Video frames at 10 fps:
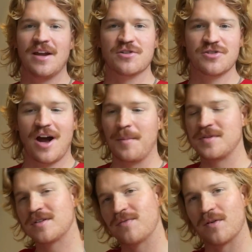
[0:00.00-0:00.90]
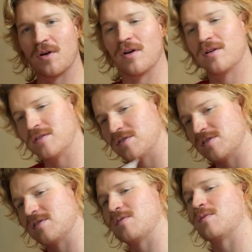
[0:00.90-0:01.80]
Eardrops for
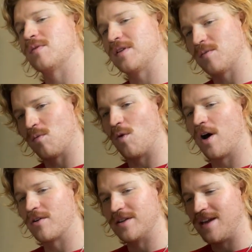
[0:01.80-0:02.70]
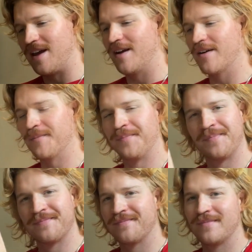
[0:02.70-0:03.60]
water in the ear.
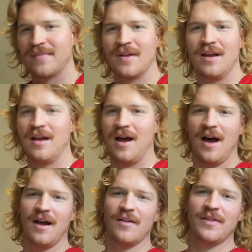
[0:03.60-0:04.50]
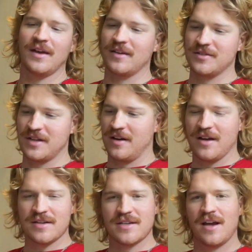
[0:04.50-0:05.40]
I don't think there's
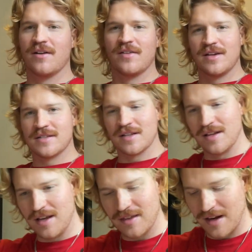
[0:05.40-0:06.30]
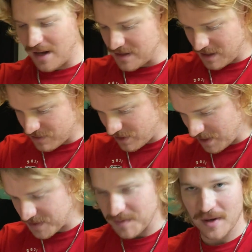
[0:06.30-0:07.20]
any container that doesn't leak that has
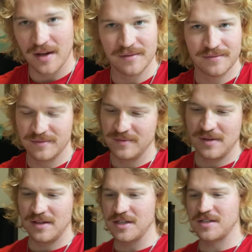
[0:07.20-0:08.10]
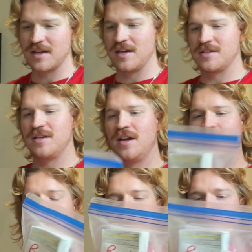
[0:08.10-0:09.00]
eardrops, but just in case you
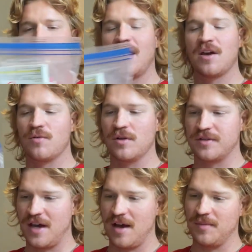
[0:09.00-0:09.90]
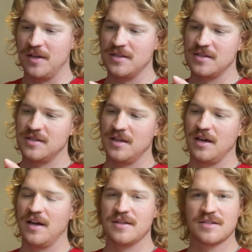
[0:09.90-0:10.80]
need it, some NyQuil tablets
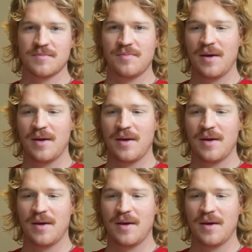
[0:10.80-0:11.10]
and some